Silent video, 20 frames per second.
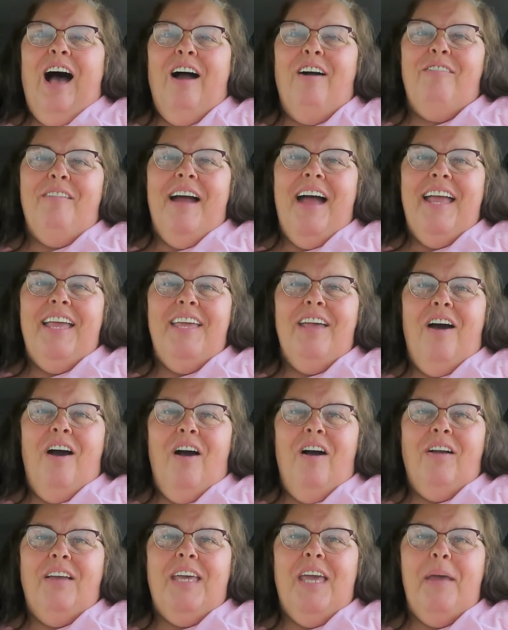All right,
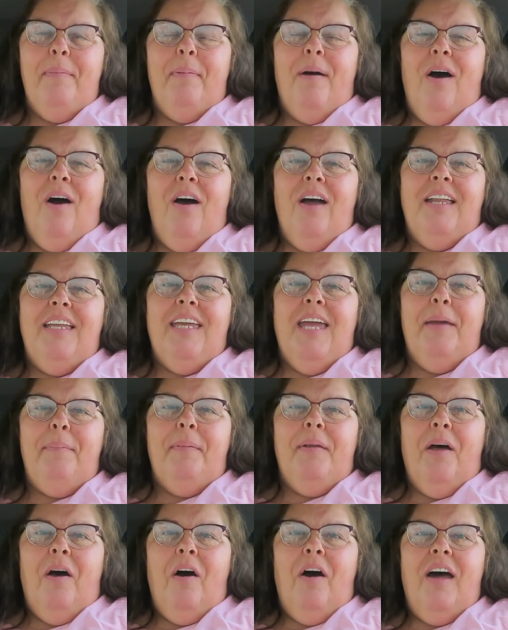y'all. Keep on
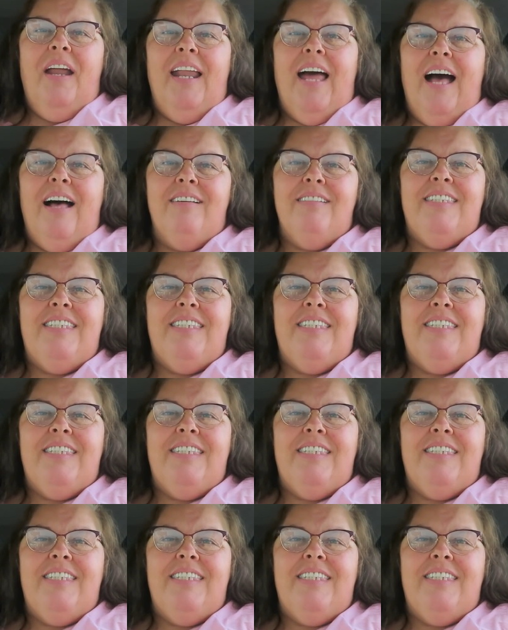keeping on. I'll